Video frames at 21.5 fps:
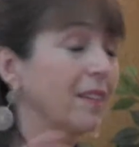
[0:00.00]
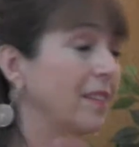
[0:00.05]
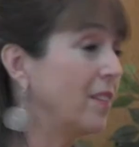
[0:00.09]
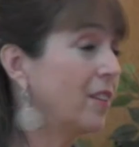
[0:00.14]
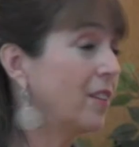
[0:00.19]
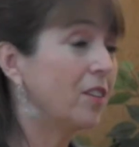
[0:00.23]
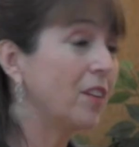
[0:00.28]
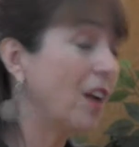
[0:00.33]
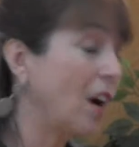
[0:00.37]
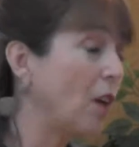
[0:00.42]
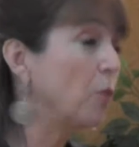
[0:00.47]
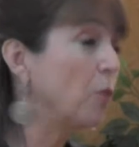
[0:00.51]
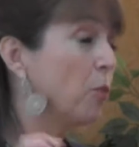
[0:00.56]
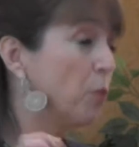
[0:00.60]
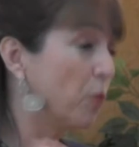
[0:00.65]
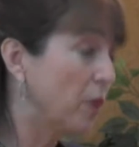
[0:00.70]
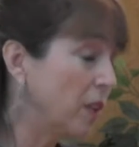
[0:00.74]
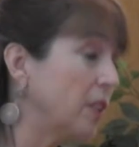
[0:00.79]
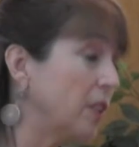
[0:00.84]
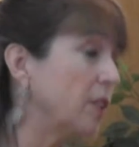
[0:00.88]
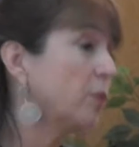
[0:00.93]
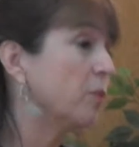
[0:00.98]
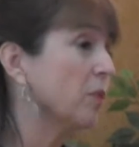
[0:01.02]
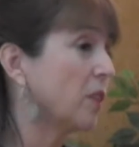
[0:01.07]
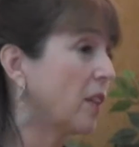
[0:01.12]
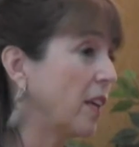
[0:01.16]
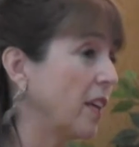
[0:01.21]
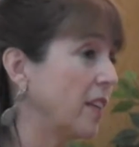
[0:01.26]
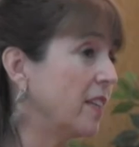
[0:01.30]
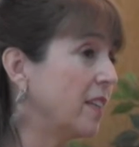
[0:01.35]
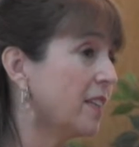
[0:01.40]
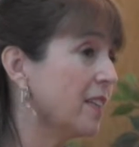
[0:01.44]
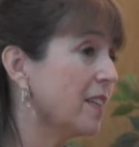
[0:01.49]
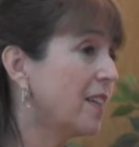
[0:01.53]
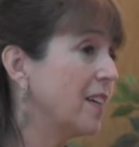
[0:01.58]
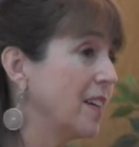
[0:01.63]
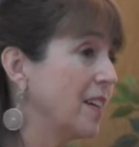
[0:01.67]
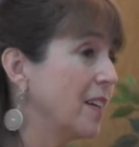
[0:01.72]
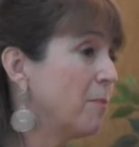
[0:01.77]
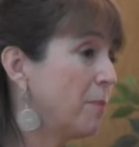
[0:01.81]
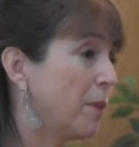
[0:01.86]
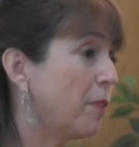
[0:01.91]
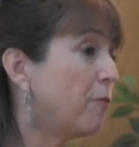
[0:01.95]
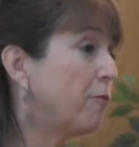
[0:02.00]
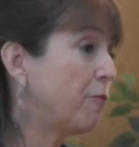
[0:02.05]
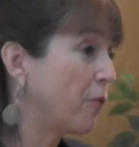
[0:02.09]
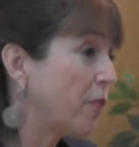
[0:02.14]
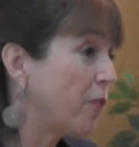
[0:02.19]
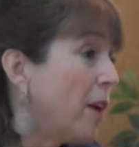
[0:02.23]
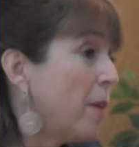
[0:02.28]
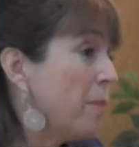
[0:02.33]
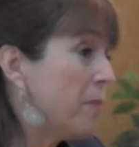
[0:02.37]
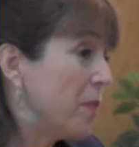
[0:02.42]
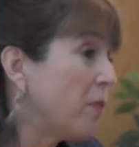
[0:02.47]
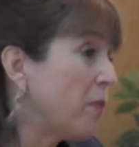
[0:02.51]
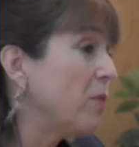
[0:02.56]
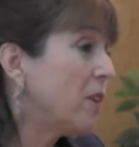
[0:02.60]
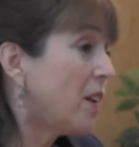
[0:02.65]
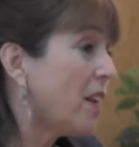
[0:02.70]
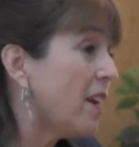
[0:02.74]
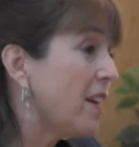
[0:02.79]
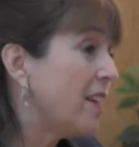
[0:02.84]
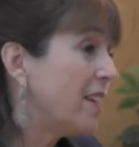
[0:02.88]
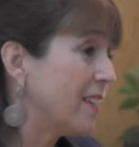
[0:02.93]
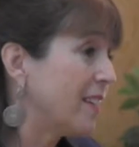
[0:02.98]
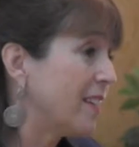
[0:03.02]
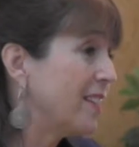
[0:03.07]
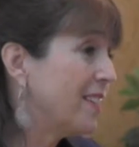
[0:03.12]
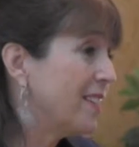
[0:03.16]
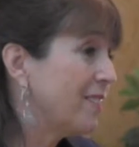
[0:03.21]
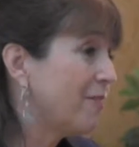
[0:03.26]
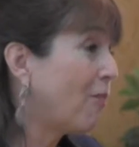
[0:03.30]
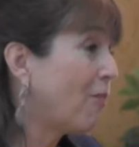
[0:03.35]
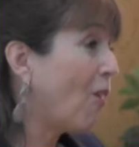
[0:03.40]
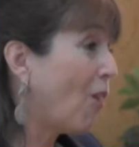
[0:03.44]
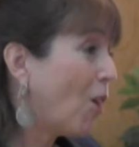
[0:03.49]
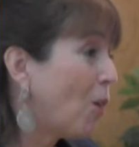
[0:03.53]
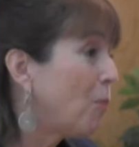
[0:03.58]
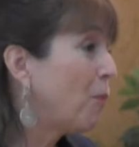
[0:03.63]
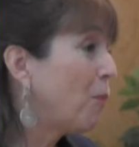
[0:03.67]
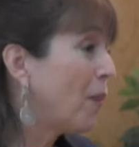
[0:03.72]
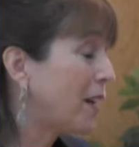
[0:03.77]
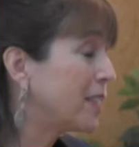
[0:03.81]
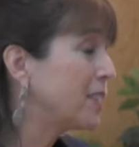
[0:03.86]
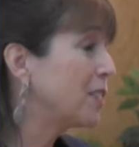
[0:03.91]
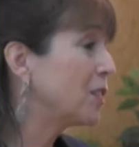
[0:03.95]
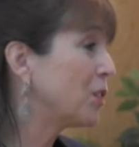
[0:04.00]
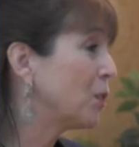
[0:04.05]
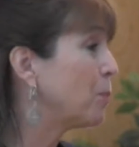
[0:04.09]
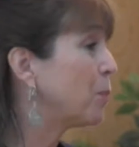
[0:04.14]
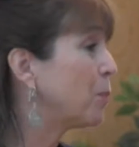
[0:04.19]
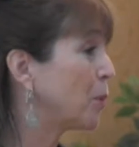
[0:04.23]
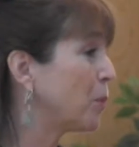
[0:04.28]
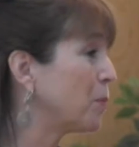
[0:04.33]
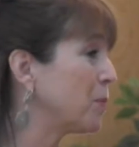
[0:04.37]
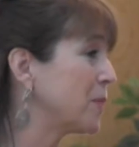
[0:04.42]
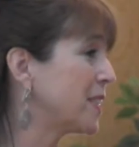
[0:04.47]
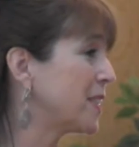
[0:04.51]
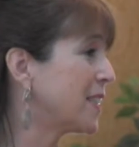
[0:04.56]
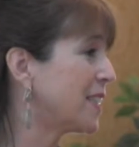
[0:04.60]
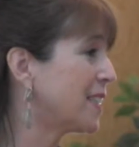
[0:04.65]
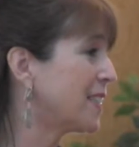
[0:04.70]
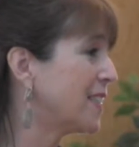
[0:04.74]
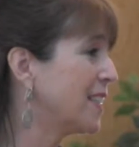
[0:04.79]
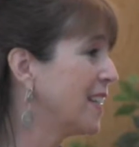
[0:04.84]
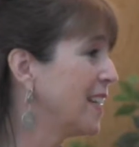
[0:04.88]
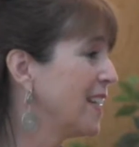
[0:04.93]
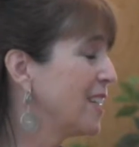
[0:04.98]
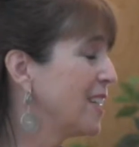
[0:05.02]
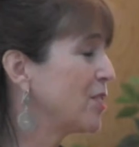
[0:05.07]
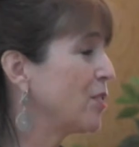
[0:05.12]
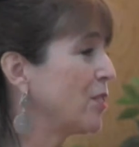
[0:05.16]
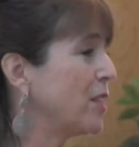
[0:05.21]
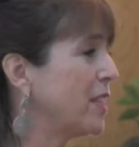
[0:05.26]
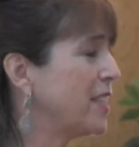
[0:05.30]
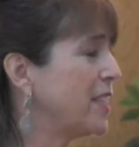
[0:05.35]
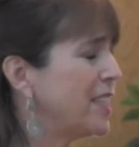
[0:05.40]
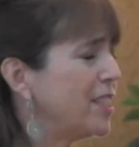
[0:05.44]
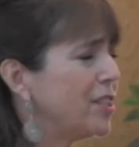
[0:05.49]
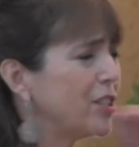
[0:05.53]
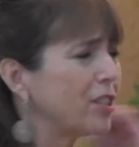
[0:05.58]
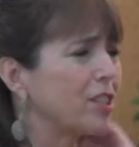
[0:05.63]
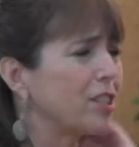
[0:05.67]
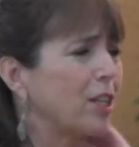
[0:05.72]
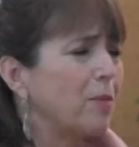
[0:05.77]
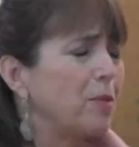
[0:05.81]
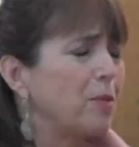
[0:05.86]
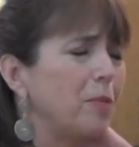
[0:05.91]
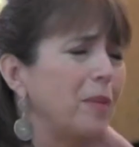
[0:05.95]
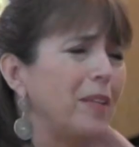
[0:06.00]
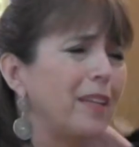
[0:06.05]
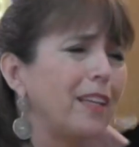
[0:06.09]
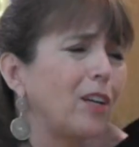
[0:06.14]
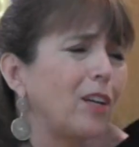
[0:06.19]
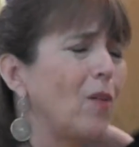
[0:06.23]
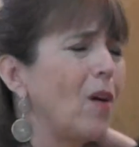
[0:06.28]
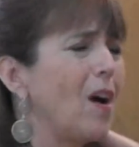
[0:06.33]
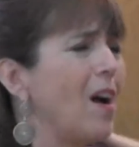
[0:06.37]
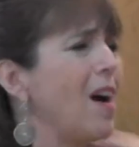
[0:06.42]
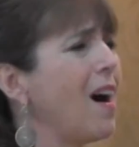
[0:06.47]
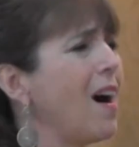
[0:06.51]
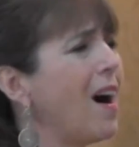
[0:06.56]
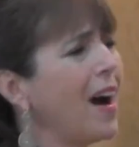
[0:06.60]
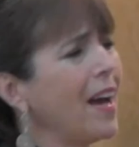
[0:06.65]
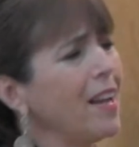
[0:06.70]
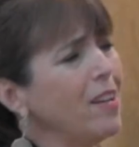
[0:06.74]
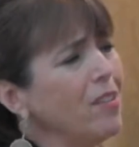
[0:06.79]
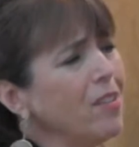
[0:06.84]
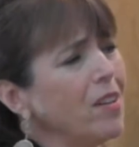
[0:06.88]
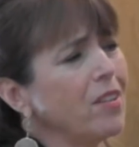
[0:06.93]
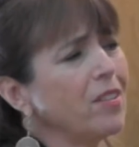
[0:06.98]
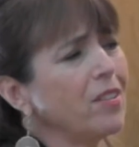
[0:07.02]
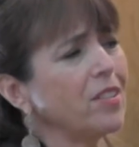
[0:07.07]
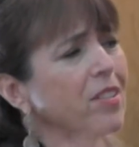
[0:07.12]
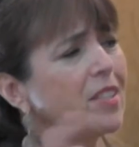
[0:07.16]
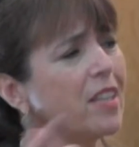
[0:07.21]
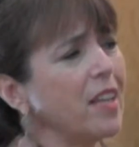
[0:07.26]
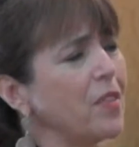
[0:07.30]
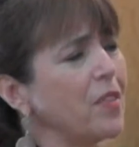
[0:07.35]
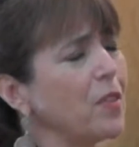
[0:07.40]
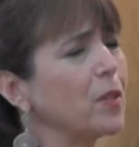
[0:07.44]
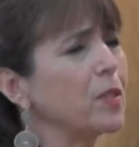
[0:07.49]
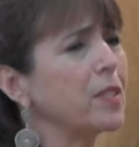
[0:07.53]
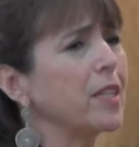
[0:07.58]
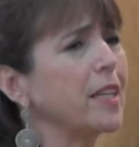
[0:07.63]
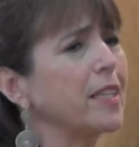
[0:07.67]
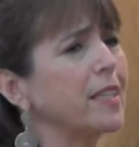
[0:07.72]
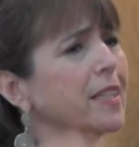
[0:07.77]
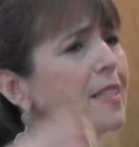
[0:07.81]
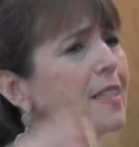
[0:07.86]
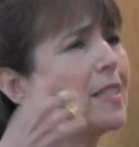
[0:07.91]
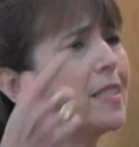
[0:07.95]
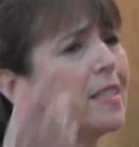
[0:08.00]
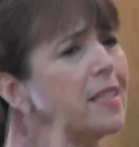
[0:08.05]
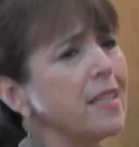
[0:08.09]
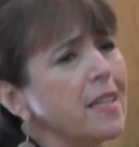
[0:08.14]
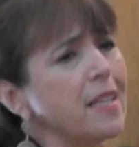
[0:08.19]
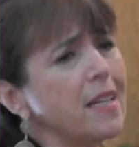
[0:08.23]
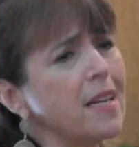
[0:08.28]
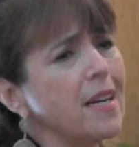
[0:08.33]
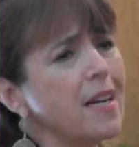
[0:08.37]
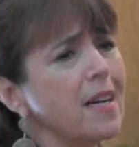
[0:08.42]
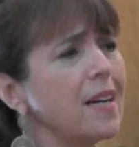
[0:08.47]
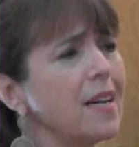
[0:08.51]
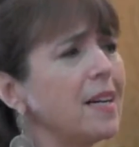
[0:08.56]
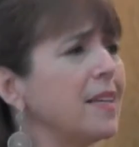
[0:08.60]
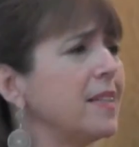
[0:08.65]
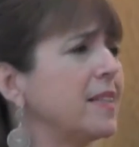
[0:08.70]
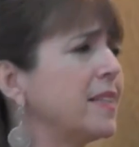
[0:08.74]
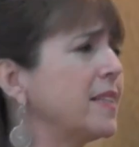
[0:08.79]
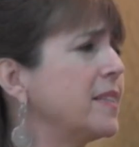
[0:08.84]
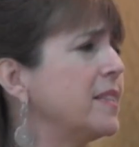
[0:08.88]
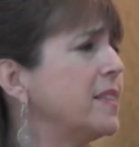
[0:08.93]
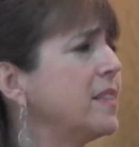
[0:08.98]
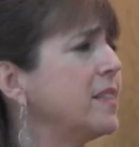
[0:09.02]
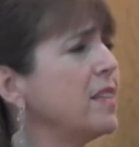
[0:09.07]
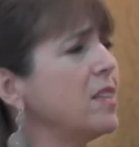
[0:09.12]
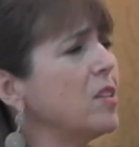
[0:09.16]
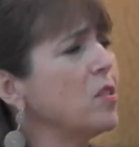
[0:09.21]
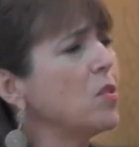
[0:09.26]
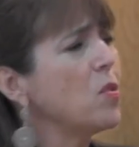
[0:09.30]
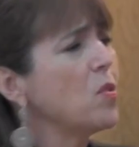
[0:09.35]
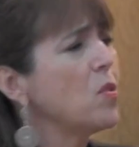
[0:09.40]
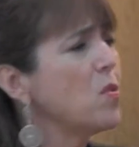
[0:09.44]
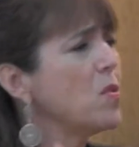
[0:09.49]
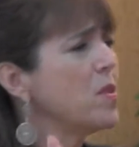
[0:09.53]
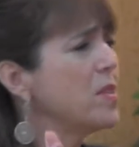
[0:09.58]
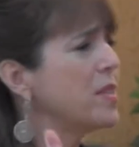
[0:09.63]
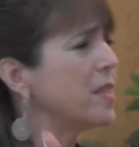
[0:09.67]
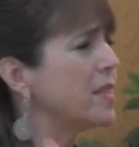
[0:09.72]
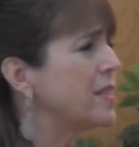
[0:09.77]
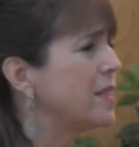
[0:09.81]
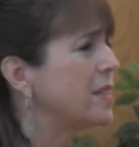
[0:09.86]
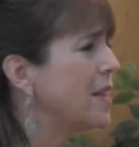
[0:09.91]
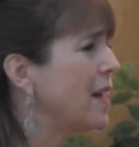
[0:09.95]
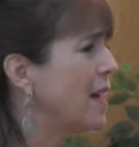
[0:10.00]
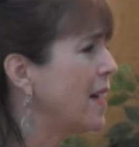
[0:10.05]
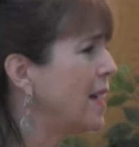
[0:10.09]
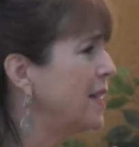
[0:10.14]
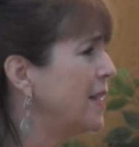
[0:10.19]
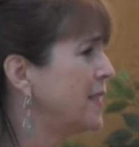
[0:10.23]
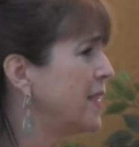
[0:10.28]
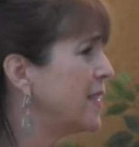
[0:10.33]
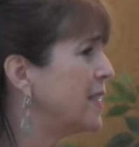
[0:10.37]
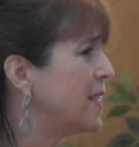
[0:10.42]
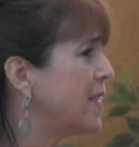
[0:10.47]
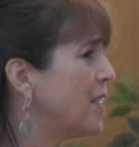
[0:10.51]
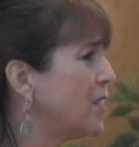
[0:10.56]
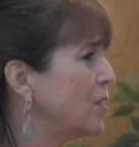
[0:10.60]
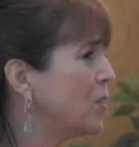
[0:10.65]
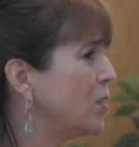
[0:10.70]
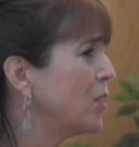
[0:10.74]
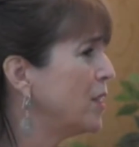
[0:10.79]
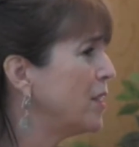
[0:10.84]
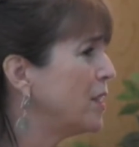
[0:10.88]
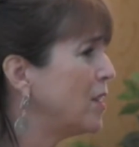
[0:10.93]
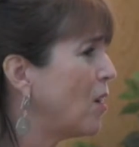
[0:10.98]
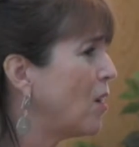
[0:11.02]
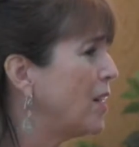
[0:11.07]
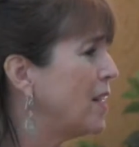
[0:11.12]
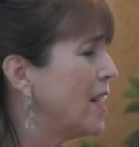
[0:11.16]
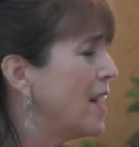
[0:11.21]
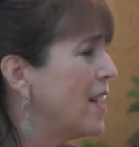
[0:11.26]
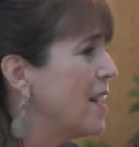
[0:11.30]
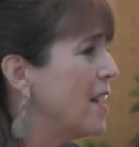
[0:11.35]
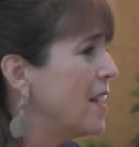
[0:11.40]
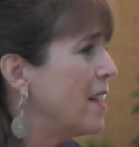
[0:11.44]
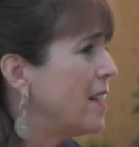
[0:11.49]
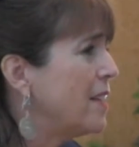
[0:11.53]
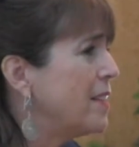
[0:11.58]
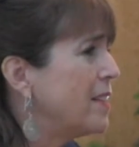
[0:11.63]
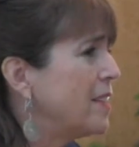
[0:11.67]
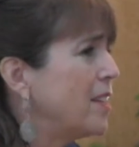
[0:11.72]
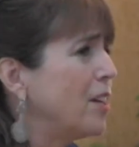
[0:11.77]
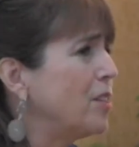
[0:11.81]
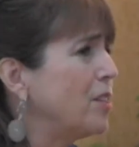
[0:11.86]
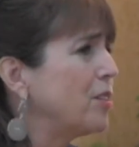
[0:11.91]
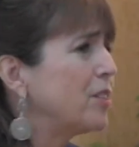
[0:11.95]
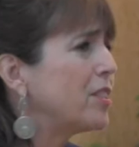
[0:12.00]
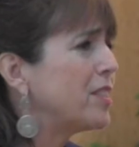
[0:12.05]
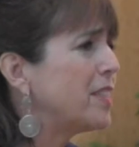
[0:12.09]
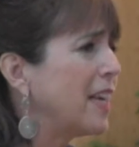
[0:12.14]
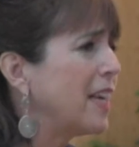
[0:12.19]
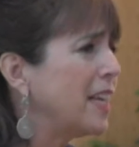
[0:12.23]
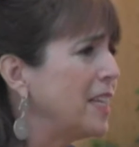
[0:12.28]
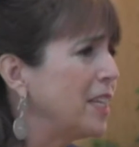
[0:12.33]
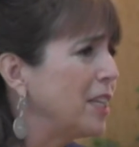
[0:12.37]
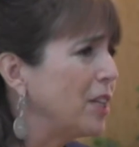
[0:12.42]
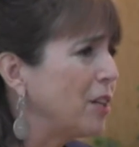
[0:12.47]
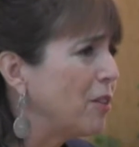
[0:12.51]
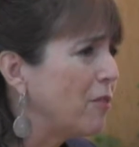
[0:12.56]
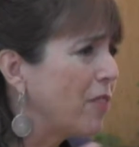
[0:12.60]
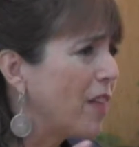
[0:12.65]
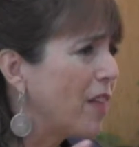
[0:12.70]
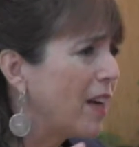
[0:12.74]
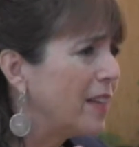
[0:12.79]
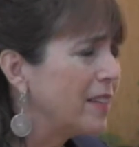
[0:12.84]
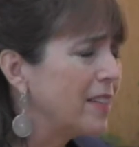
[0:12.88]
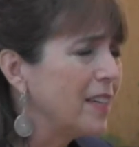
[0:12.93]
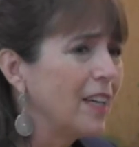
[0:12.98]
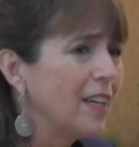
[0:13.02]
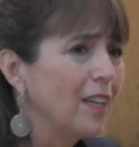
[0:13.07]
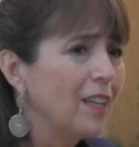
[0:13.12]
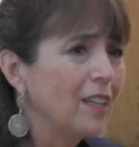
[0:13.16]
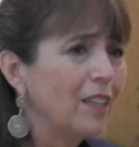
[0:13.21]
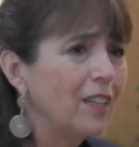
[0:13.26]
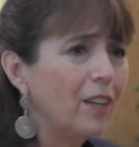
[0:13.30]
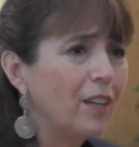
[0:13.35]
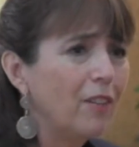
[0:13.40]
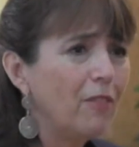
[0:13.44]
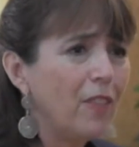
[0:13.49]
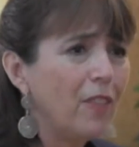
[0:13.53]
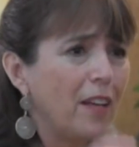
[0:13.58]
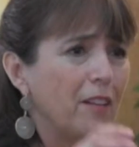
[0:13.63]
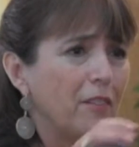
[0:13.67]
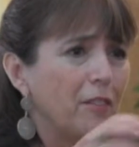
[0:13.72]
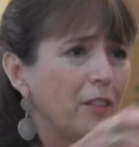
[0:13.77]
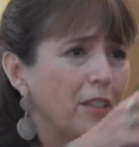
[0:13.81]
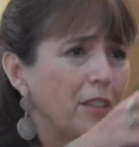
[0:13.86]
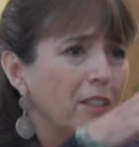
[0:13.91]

They're not really related, but for them, they're related for all practical purposes. So then teachers come to me and they go, I don't understand. There's like this tia and this tio and this aunt and uncle and all, it, eh, the understanding of that of that